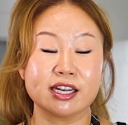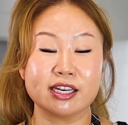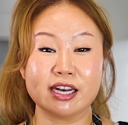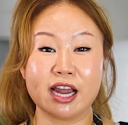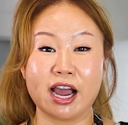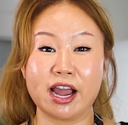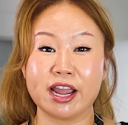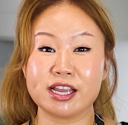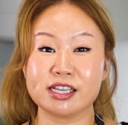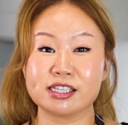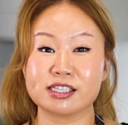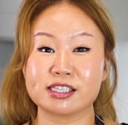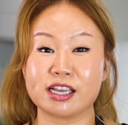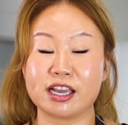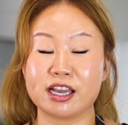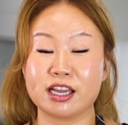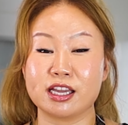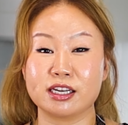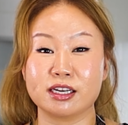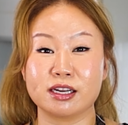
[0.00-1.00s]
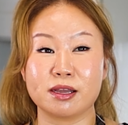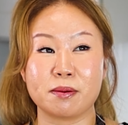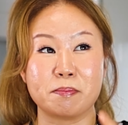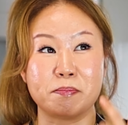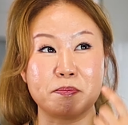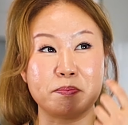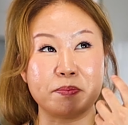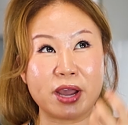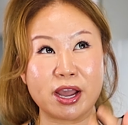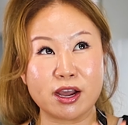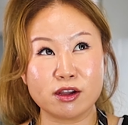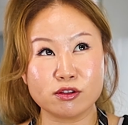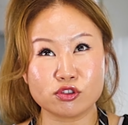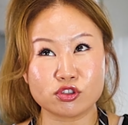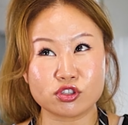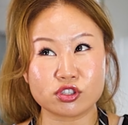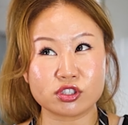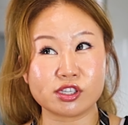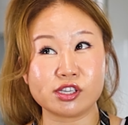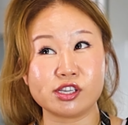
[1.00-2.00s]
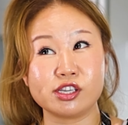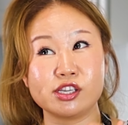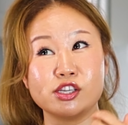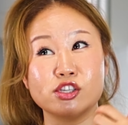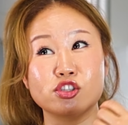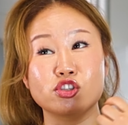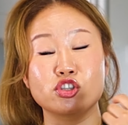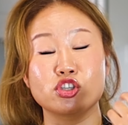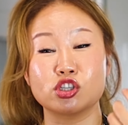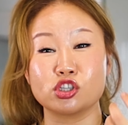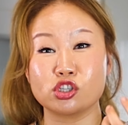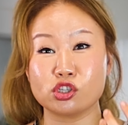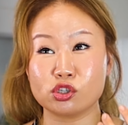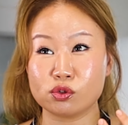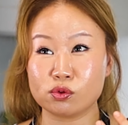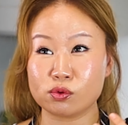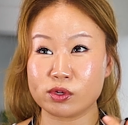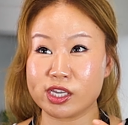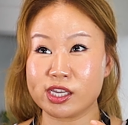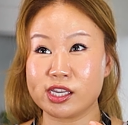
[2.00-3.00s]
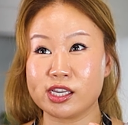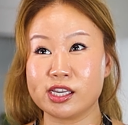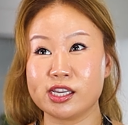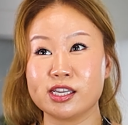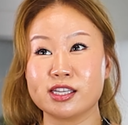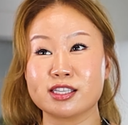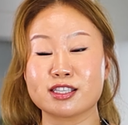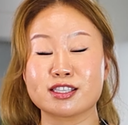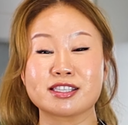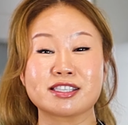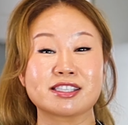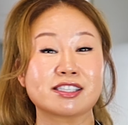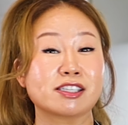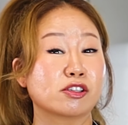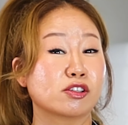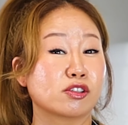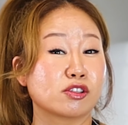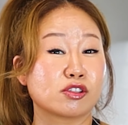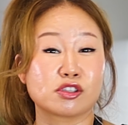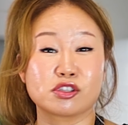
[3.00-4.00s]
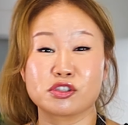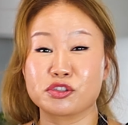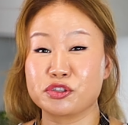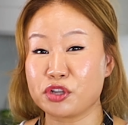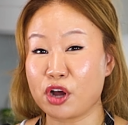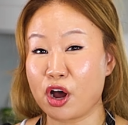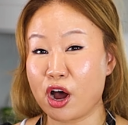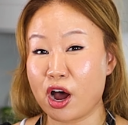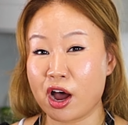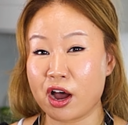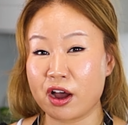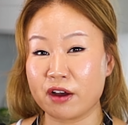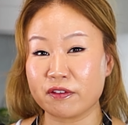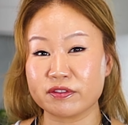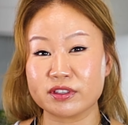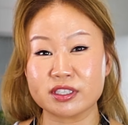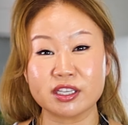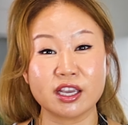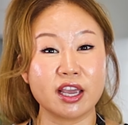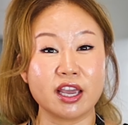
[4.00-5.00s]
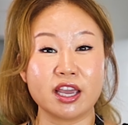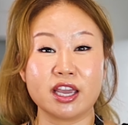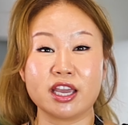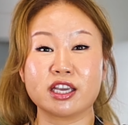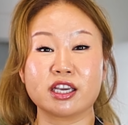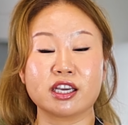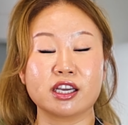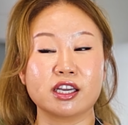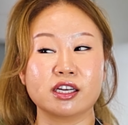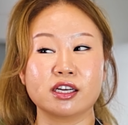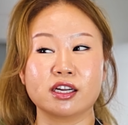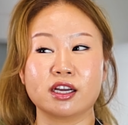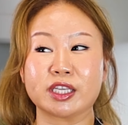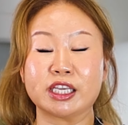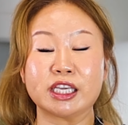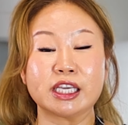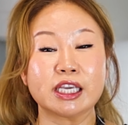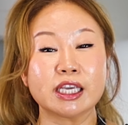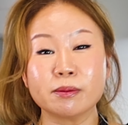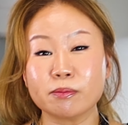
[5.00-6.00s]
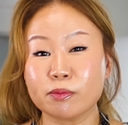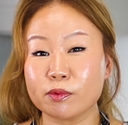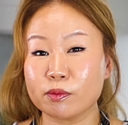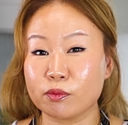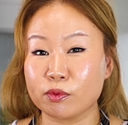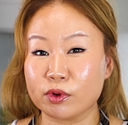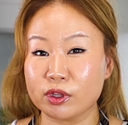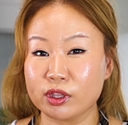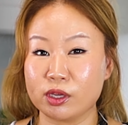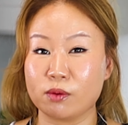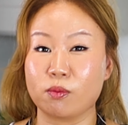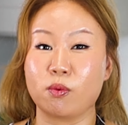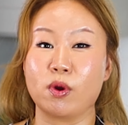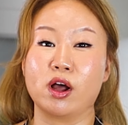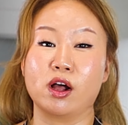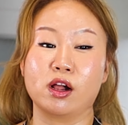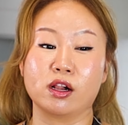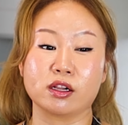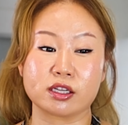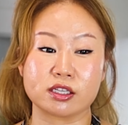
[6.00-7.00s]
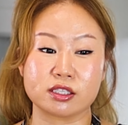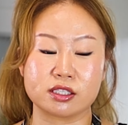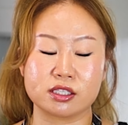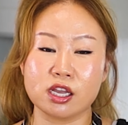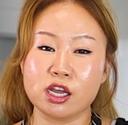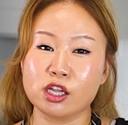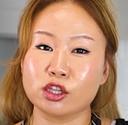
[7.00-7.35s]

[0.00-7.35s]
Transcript: nice and bouncy, chewy, still soft. It can keep really well because